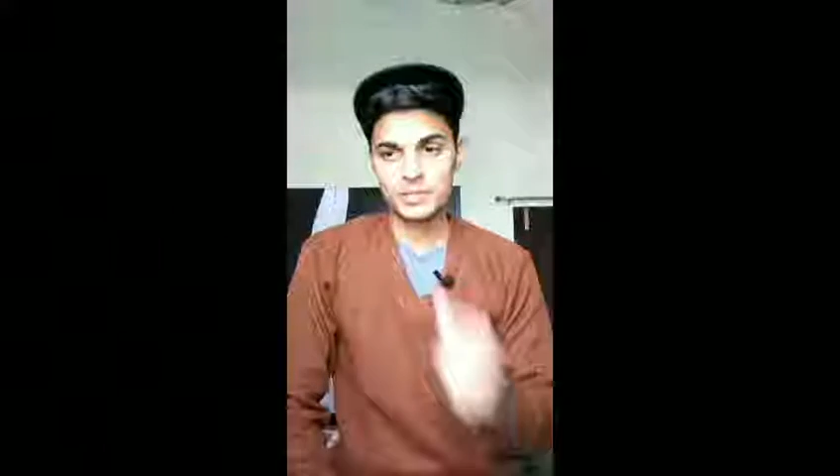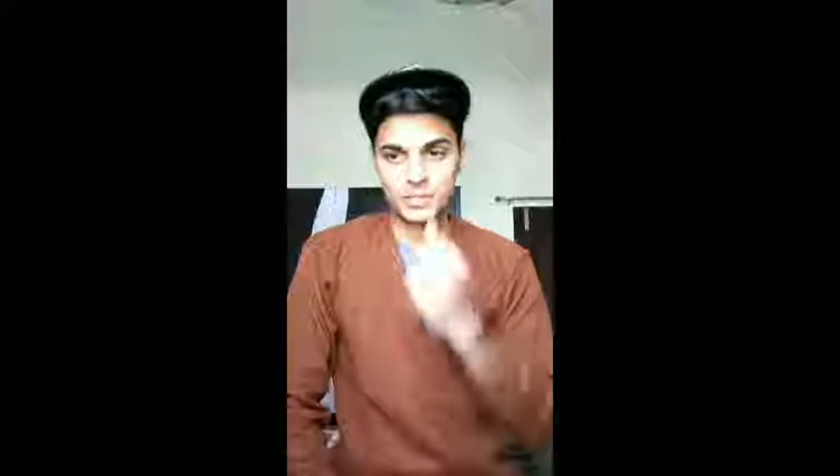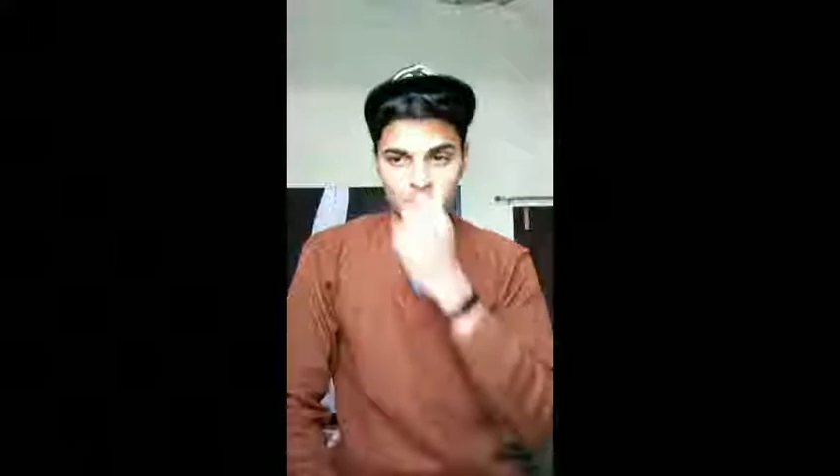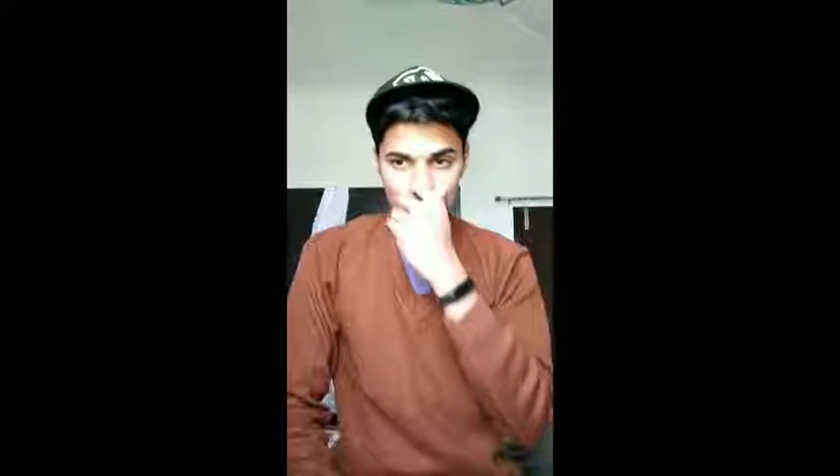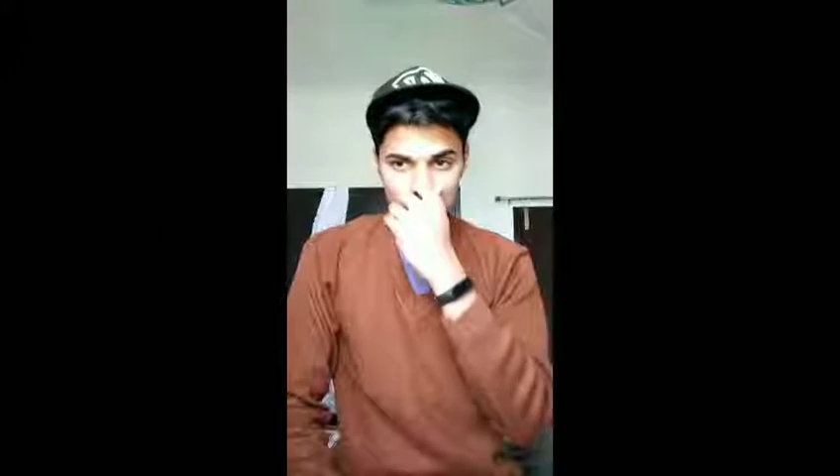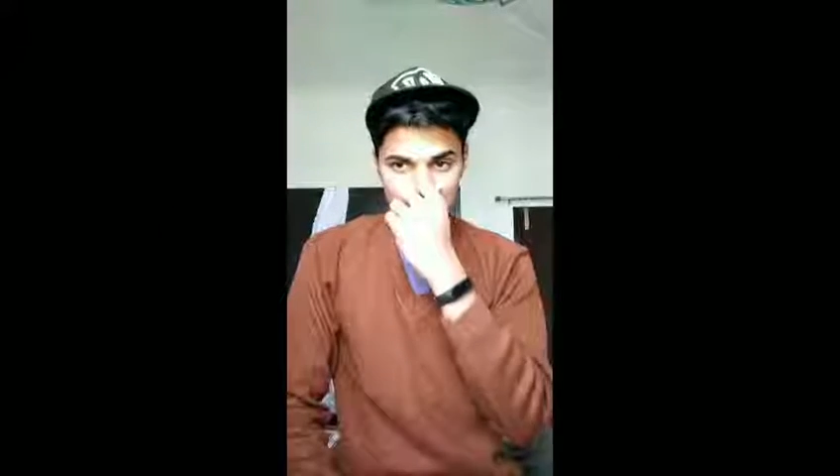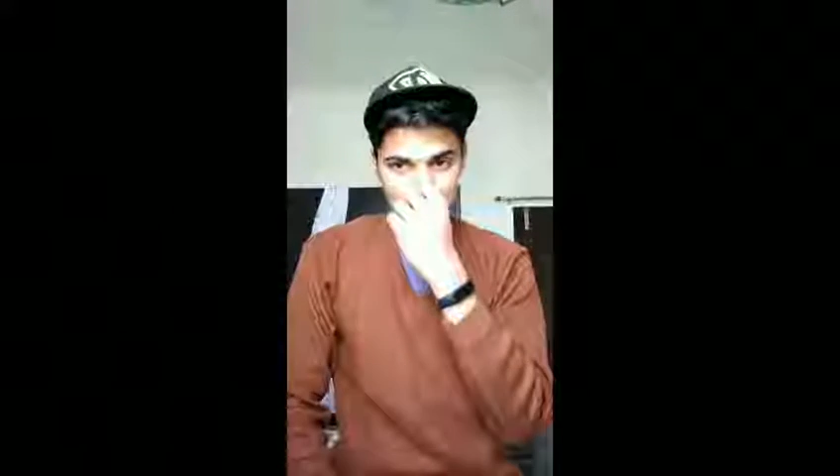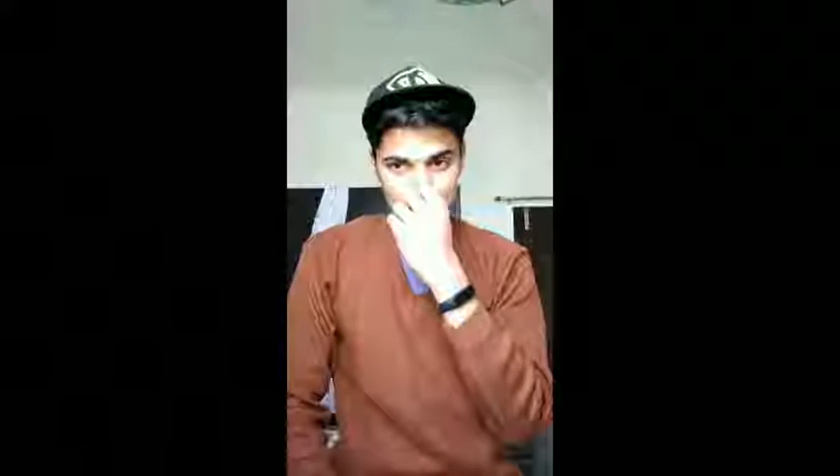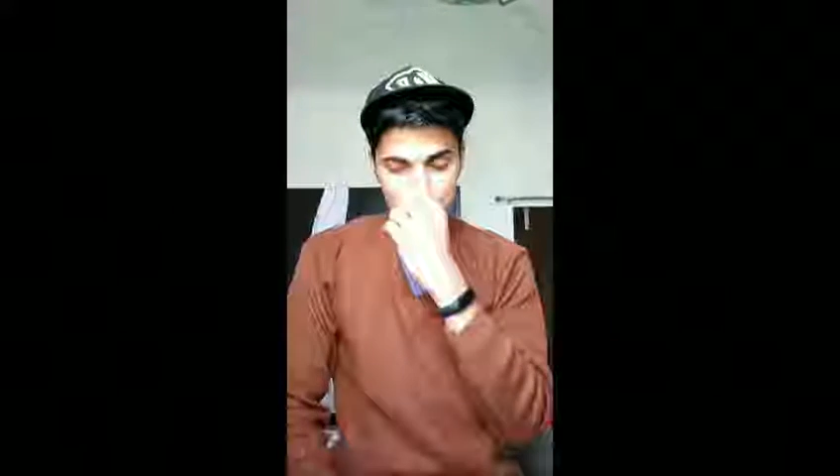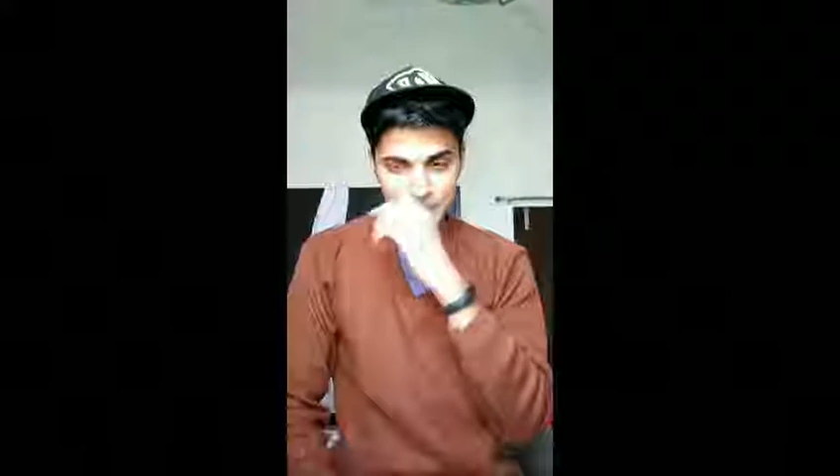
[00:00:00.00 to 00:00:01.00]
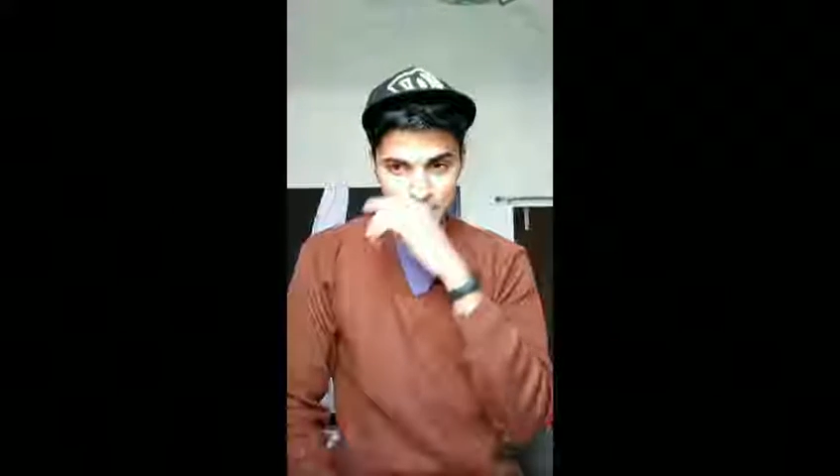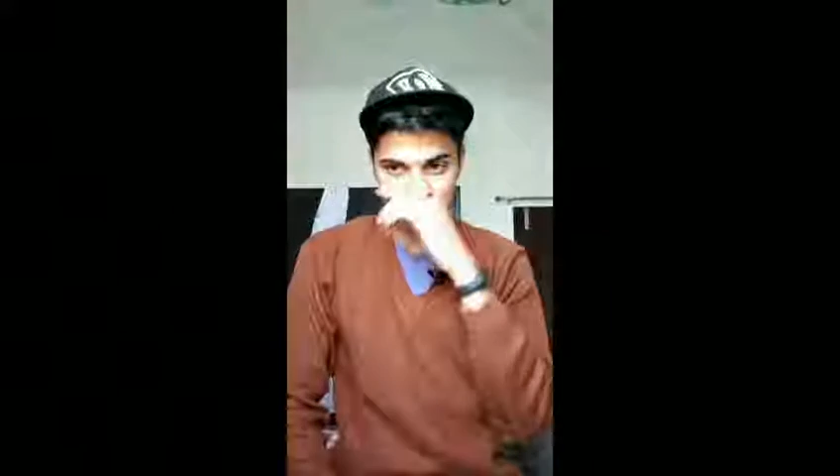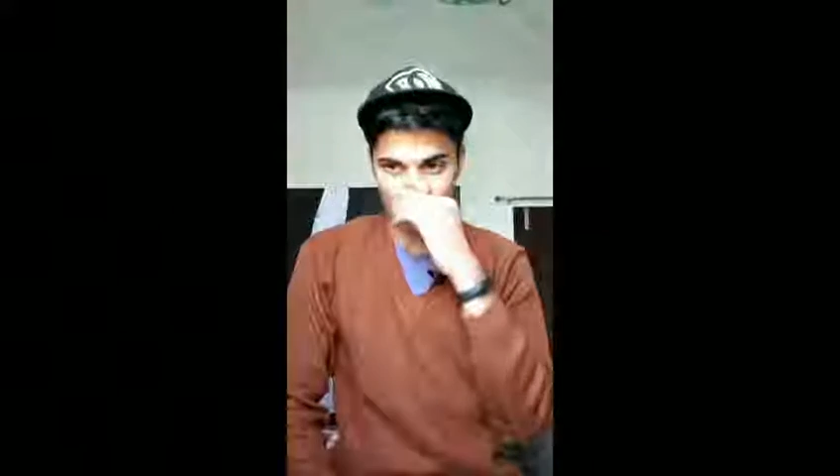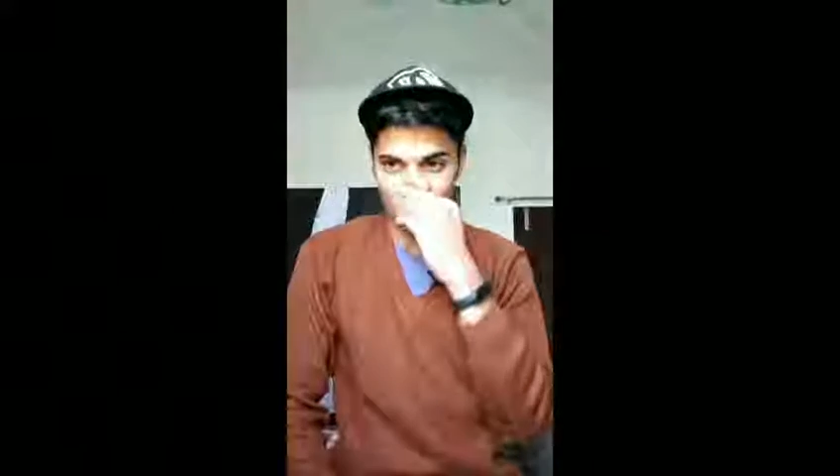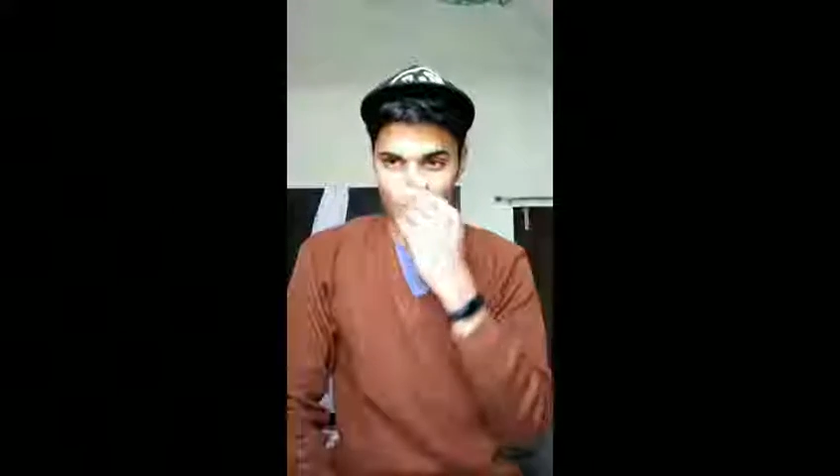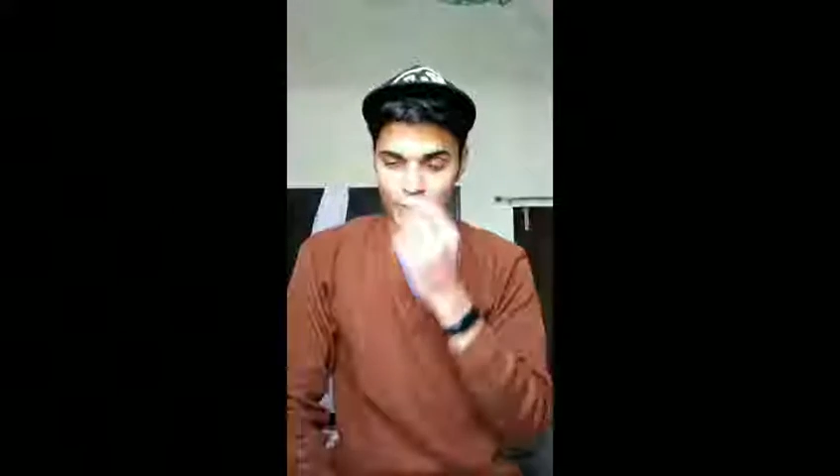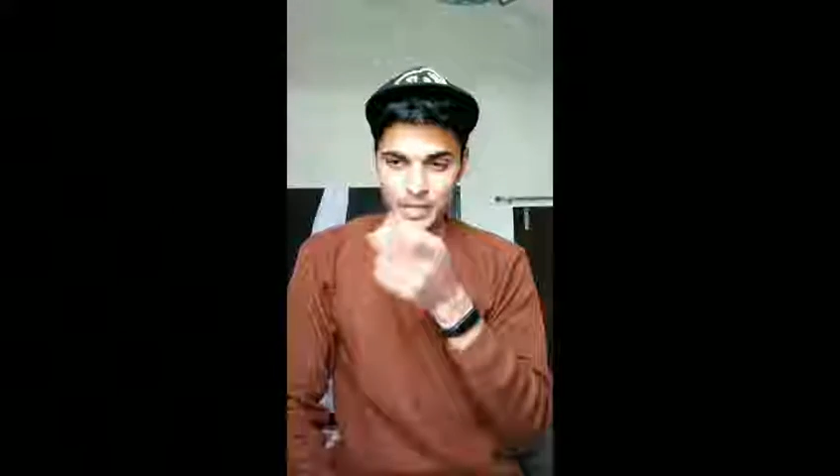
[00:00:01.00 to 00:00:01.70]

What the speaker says: just googled it before